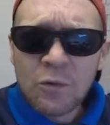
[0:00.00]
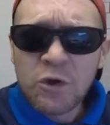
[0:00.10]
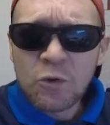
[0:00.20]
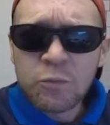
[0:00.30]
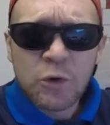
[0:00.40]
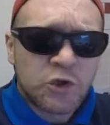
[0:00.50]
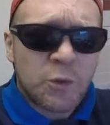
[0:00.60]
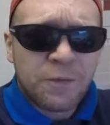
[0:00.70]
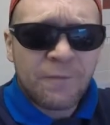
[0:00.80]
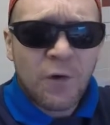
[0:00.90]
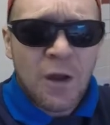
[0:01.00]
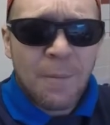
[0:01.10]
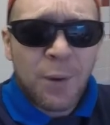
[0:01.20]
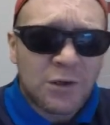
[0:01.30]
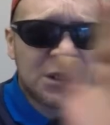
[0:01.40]
You, would you prefer
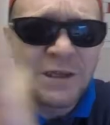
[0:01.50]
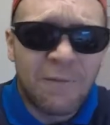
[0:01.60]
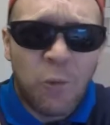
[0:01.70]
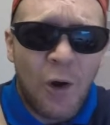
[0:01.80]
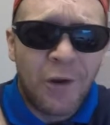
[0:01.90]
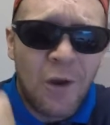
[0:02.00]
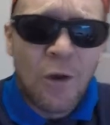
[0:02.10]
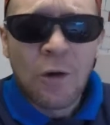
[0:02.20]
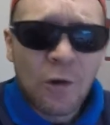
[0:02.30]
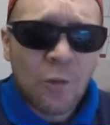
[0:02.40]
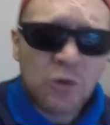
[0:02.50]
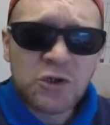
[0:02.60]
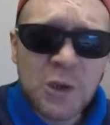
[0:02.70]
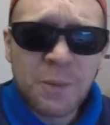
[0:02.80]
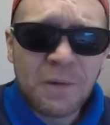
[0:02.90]
a positive one or
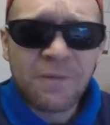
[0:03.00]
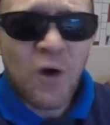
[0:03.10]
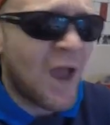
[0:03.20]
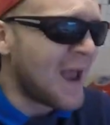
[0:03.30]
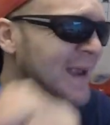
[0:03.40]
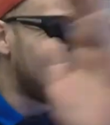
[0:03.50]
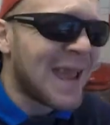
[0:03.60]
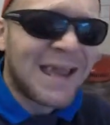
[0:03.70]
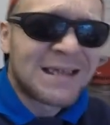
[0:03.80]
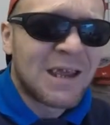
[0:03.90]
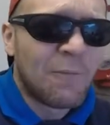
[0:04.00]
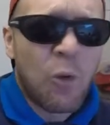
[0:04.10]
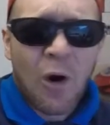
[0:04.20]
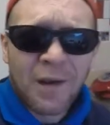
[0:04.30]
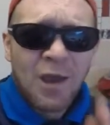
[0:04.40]
would you prefer a negative
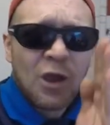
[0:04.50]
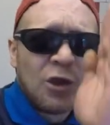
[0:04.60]
one?